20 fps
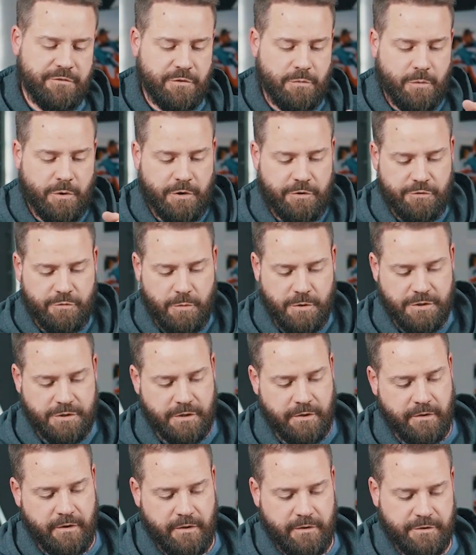So we're gonna switch
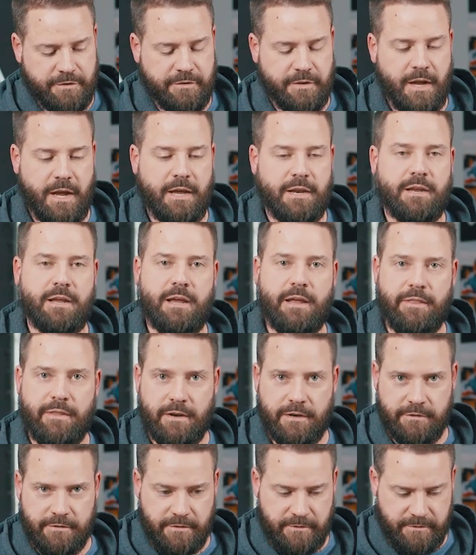to the other side, and
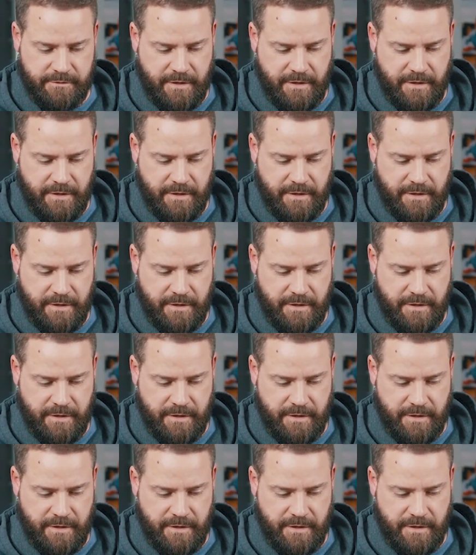then it's the